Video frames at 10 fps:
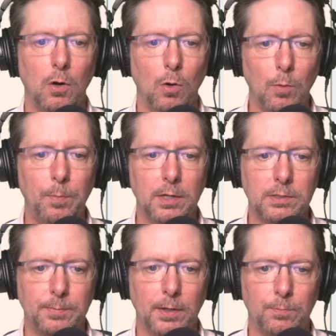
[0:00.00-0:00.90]
or
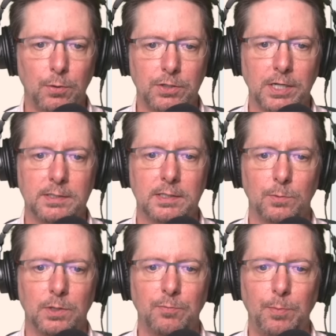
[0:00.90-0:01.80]
postpone projects that
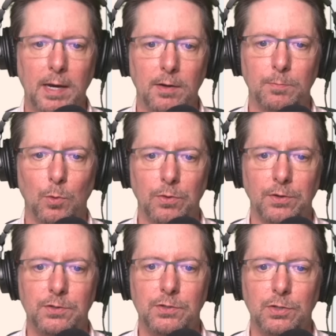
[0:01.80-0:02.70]
would powered more
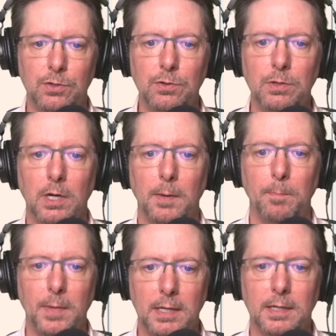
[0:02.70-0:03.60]
than 2
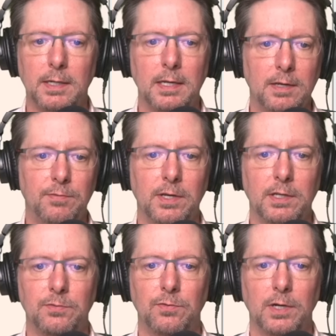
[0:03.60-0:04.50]
million
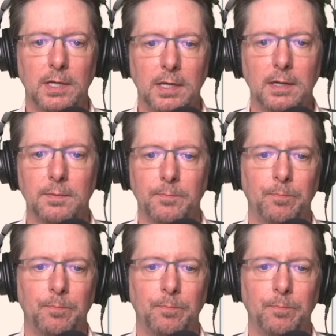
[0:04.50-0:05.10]
EVs for a year.